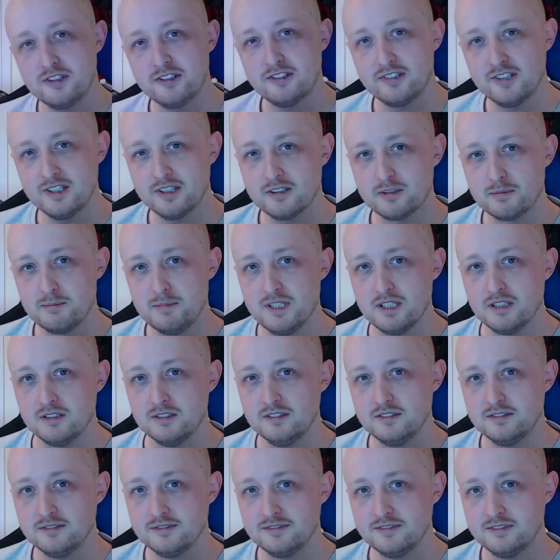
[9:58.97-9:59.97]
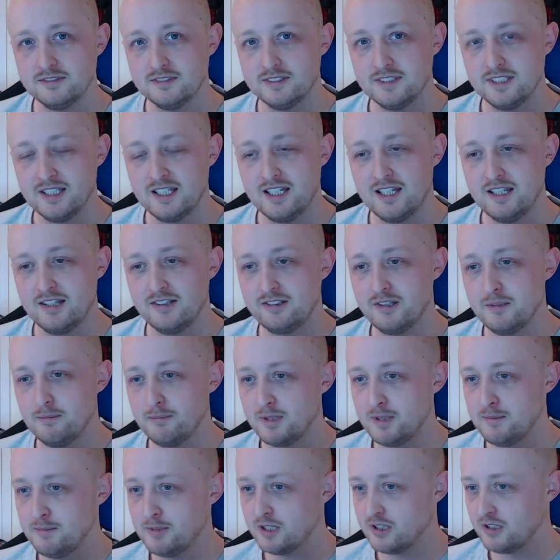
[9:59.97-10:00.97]
the 6mm
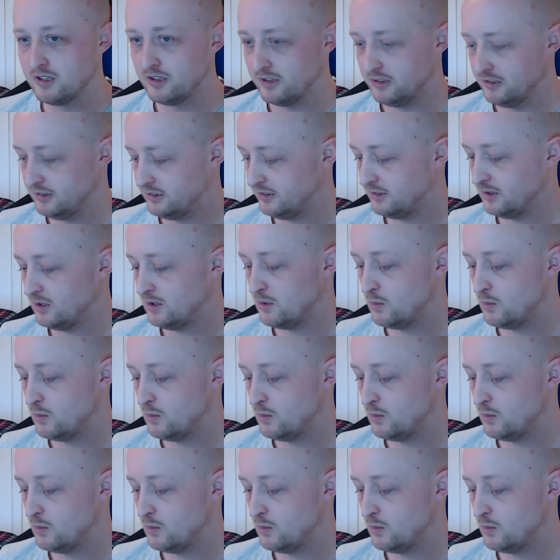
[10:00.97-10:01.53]
simply because